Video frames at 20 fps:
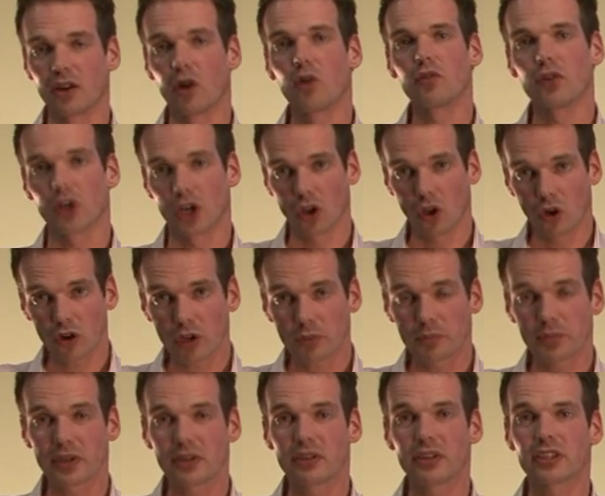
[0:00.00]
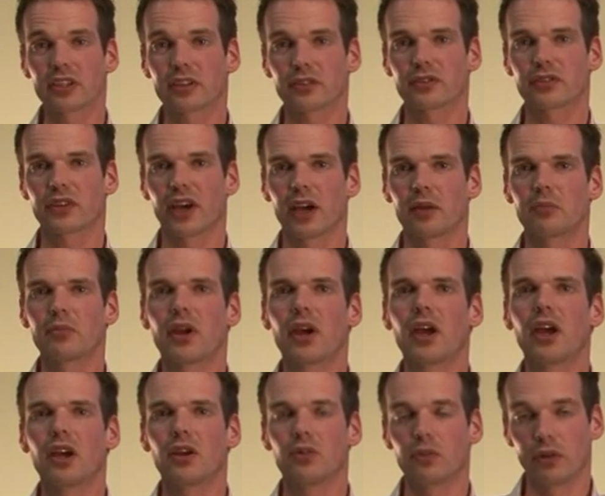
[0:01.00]
over a longer period of time,
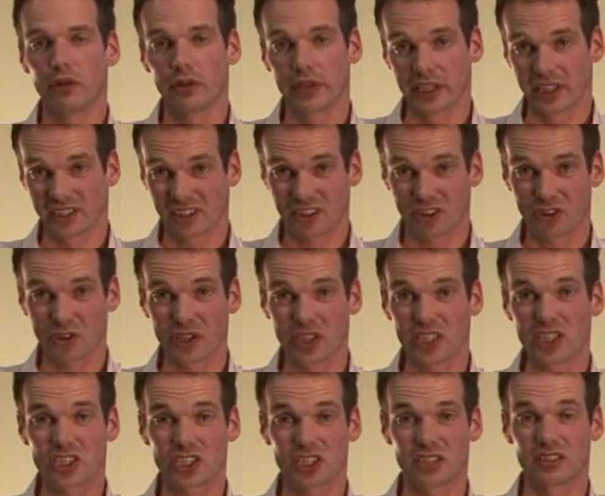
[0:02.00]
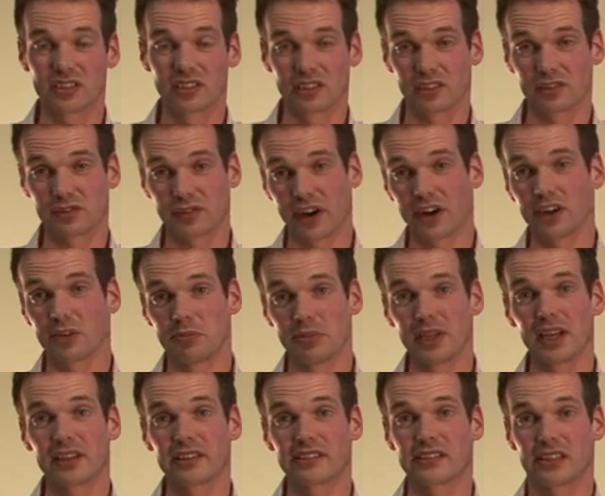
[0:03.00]
will increase the
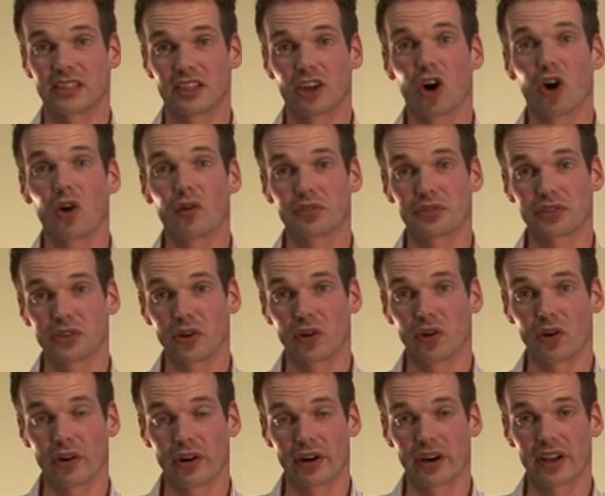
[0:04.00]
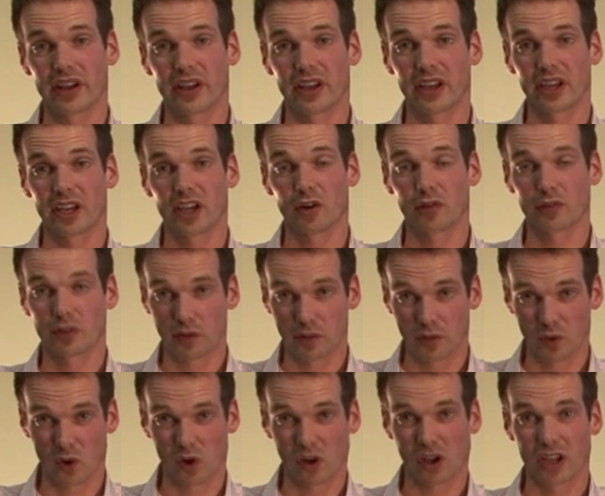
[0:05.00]
variability of your
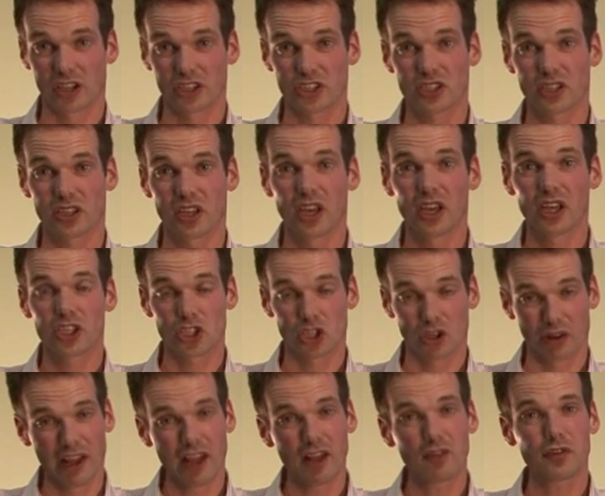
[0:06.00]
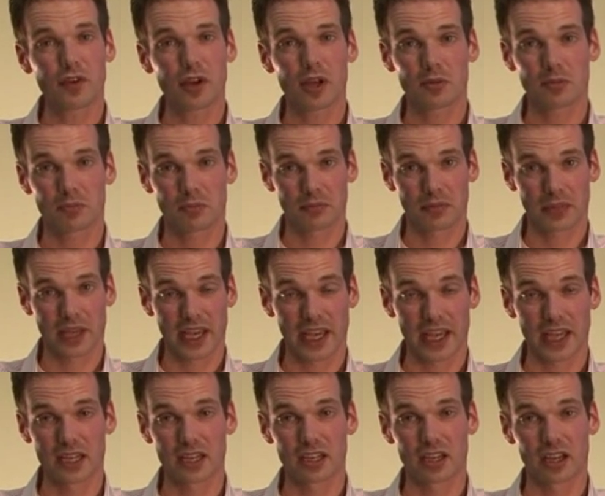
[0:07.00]
forecast. So alpha
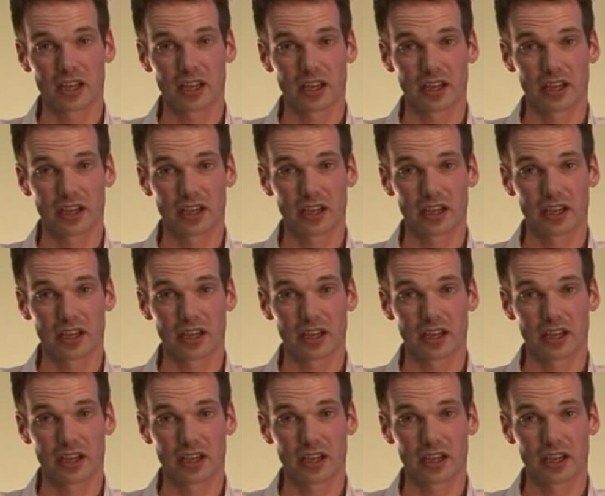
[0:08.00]
and